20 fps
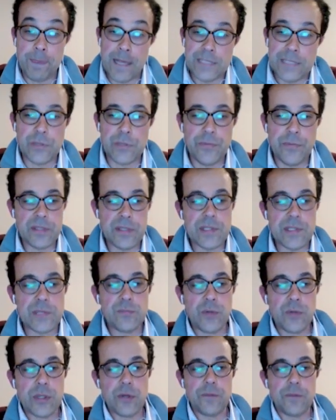So this
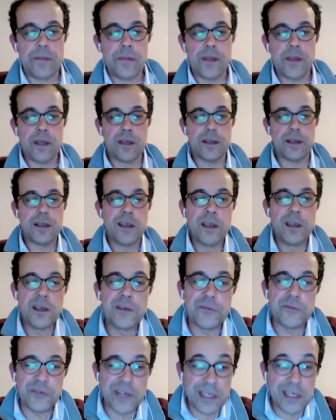is one of the
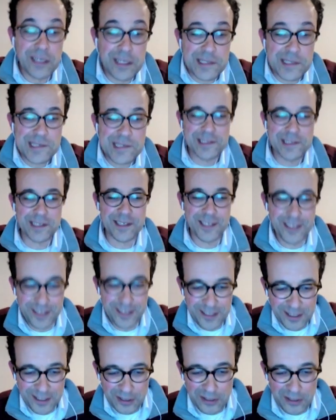realistic
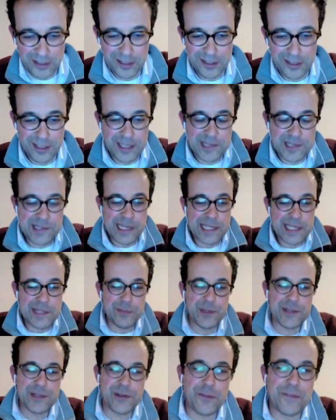
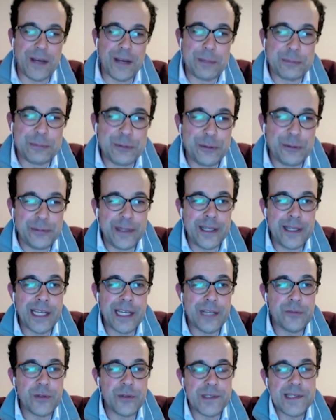assessments of
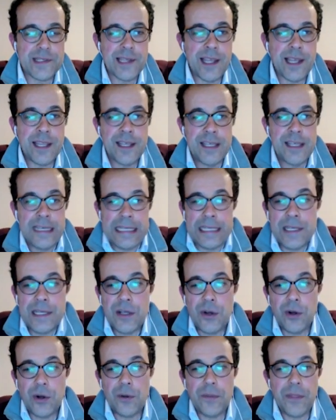Abdu'l-Bahá, I would say,
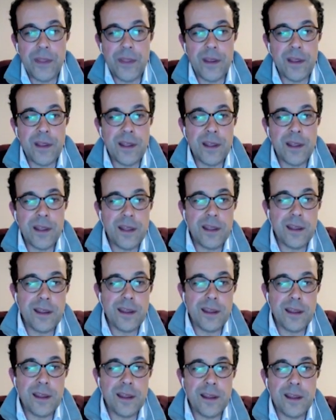on
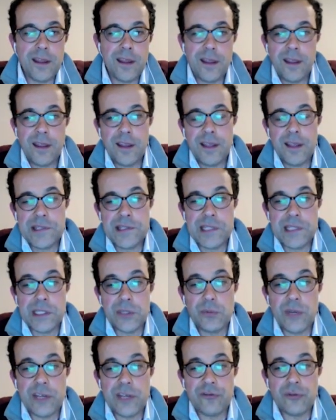the
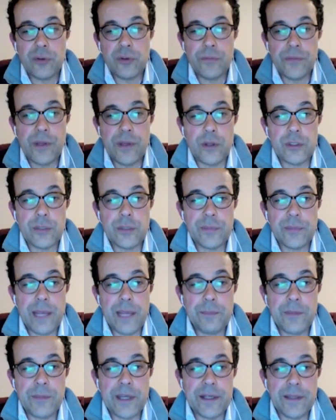situation of the Ottoman
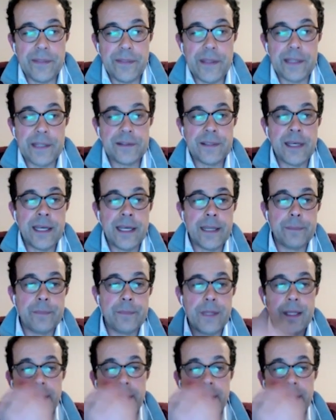Empire at that time.